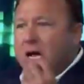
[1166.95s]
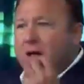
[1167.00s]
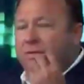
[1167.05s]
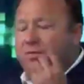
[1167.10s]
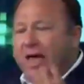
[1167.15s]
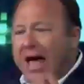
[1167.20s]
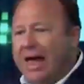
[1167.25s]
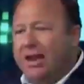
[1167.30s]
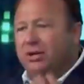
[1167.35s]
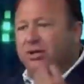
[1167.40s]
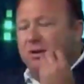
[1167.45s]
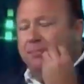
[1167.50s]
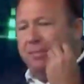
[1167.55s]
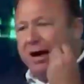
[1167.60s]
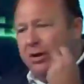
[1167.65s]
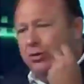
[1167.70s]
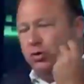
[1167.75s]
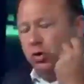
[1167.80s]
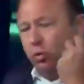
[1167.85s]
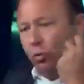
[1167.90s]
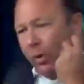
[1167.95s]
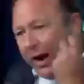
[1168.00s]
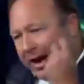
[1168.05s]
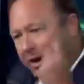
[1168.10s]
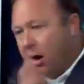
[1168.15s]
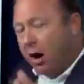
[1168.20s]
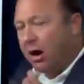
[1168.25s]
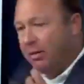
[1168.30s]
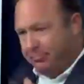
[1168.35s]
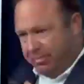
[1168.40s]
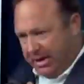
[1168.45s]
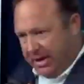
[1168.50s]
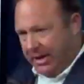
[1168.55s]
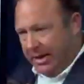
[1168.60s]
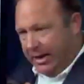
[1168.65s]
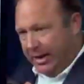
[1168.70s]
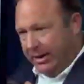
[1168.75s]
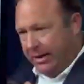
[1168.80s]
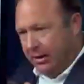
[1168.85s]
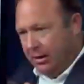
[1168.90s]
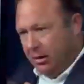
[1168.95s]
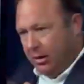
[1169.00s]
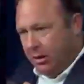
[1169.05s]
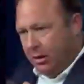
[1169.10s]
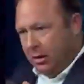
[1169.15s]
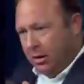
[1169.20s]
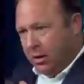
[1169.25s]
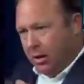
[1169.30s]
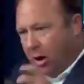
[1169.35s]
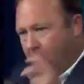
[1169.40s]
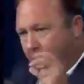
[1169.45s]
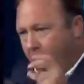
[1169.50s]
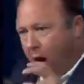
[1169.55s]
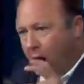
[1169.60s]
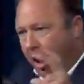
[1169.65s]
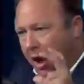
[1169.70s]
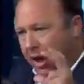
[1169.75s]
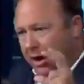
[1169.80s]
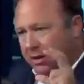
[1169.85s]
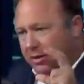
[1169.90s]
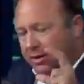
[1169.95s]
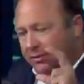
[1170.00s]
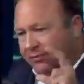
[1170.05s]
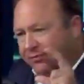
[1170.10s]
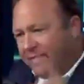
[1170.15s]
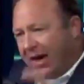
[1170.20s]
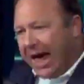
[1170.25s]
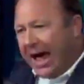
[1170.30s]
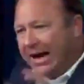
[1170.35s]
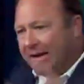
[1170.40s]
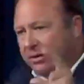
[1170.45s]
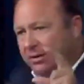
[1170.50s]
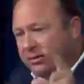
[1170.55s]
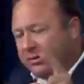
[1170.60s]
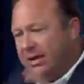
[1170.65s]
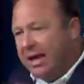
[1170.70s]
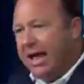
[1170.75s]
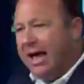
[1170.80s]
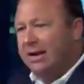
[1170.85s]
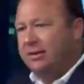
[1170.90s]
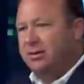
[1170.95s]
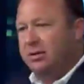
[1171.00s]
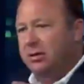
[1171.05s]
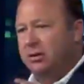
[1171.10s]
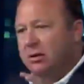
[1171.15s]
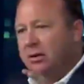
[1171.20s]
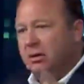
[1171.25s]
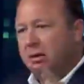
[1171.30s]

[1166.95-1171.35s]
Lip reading: that is a major radar ping on the fact that